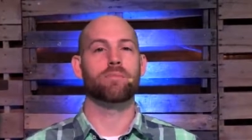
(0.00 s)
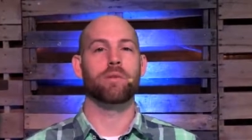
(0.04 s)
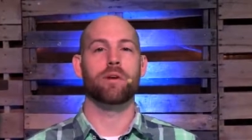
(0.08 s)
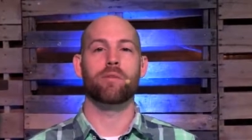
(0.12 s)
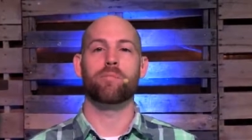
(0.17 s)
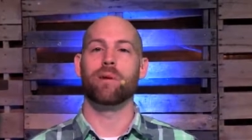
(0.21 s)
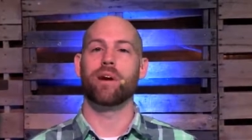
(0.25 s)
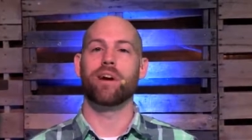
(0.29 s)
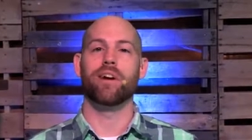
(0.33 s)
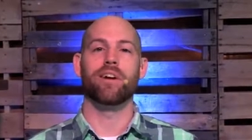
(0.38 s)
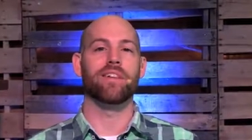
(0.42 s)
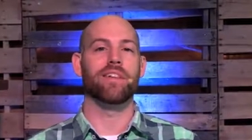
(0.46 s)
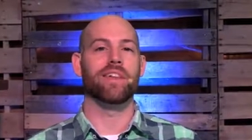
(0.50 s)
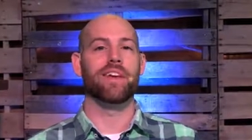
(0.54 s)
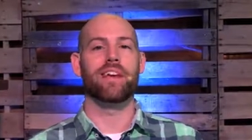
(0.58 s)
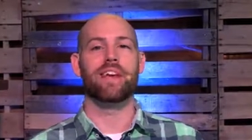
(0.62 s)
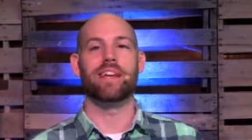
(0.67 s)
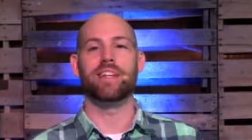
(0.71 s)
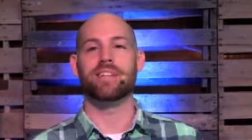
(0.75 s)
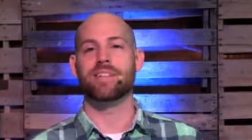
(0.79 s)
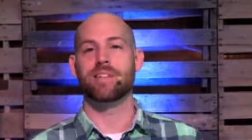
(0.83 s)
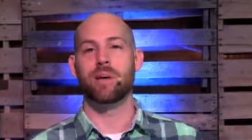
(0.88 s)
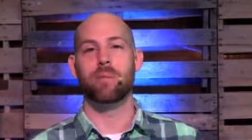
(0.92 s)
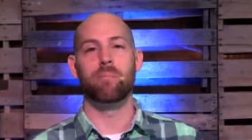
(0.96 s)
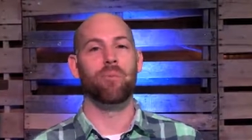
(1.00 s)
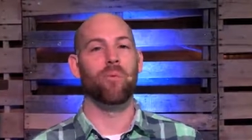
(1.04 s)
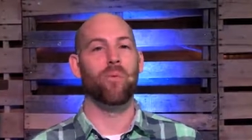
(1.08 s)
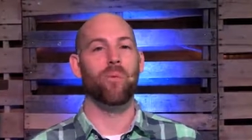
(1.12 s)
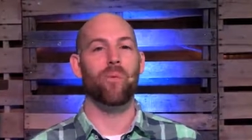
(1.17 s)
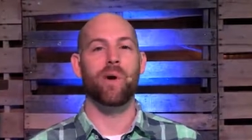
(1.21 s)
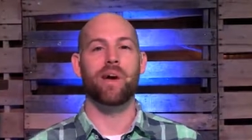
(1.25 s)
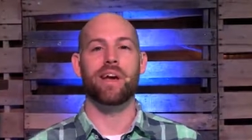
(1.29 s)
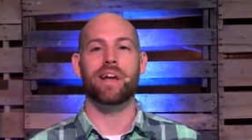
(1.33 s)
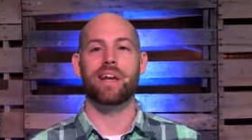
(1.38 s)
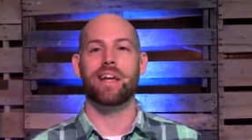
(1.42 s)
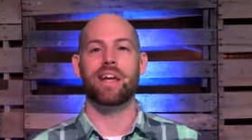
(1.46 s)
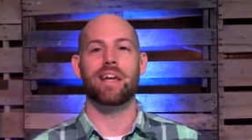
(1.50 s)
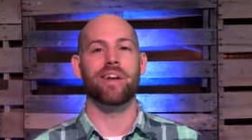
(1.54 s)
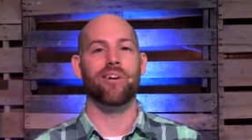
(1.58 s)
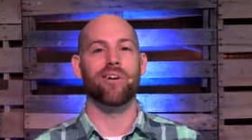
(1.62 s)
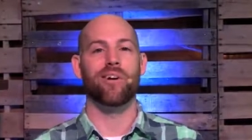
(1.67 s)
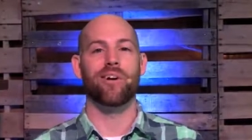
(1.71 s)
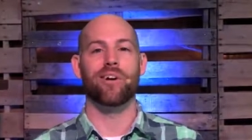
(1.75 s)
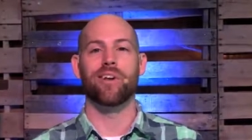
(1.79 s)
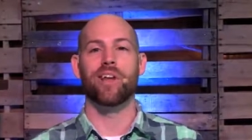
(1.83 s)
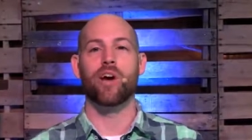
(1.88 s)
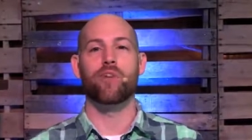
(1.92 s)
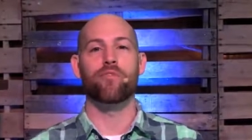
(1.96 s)
but apparently, he at some point he had
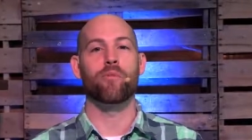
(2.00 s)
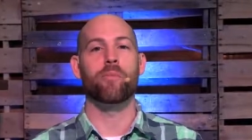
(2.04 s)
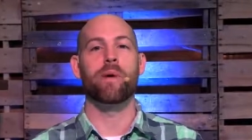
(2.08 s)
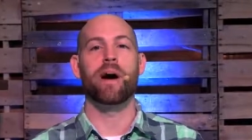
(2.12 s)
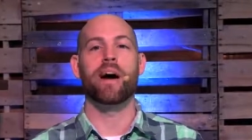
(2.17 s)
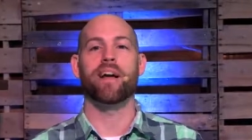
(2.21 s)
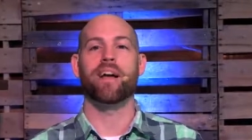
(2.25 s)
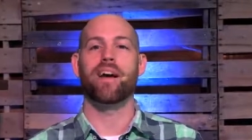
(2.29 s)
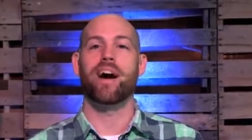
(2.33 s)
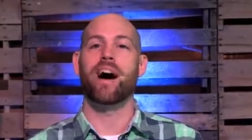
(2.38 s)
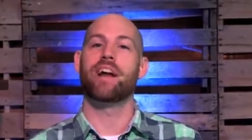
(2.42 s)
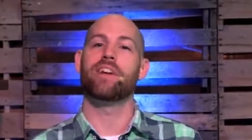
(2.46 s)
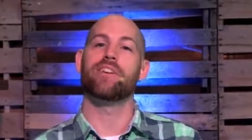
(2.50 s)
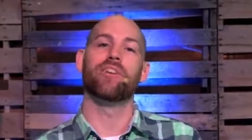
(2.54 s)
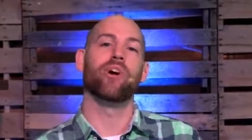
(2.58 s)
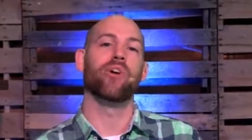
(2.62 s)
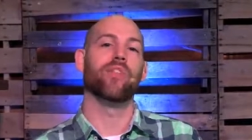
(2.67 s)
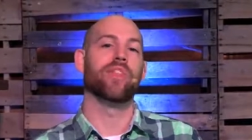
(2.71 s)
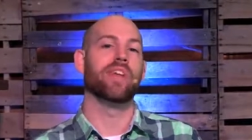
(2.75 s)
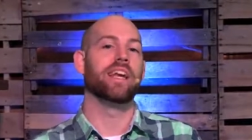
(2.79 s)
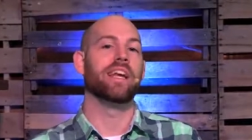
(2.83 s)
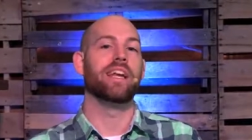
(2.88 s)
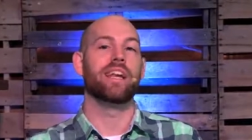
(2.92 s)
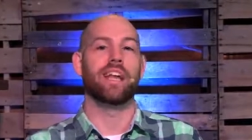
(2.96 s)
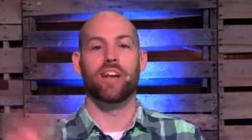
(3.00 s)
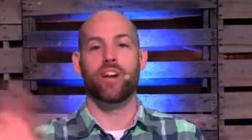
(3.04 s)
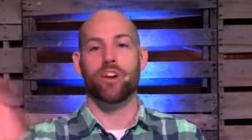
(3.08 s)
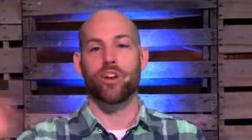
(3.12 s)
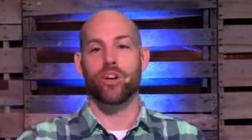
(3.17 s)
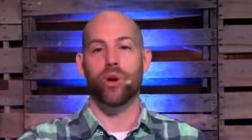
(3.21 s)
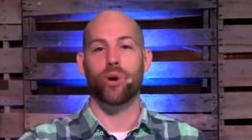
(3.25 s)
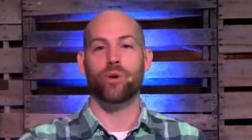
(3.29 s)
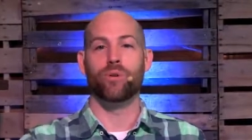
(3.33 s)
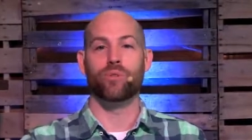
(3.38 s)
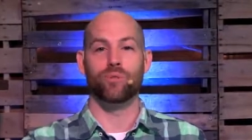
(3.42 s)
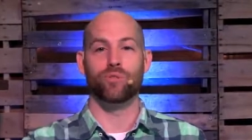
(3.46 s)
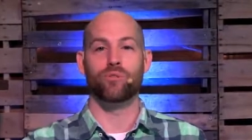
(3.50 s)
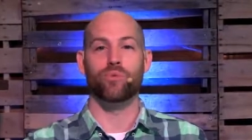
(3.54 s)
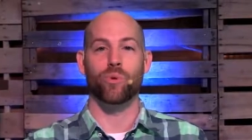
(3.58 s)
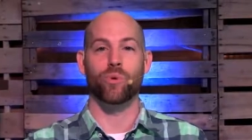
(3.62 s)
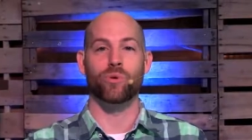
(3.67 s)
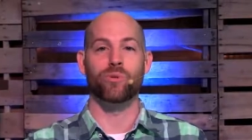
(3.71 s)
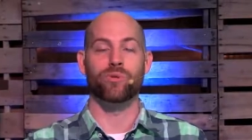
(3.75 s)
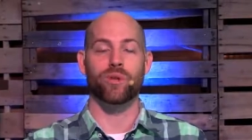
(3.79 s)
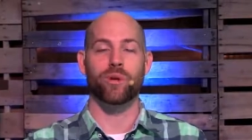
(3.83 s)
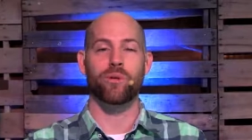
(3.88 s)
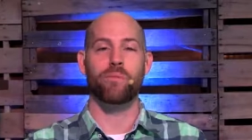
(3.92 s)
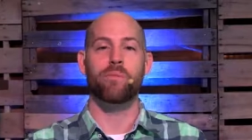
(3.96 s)
heard enough about God to know that he needed to go to
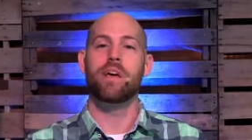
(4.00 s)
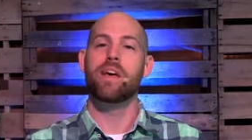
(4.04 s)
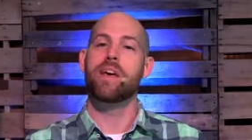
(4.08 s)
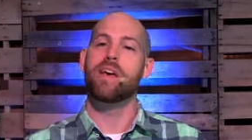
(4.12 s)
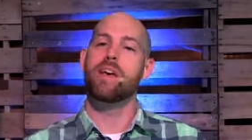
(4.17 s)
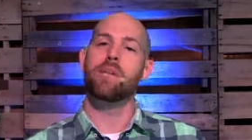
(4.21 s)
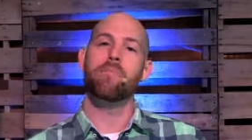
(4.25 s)
Jerusalem.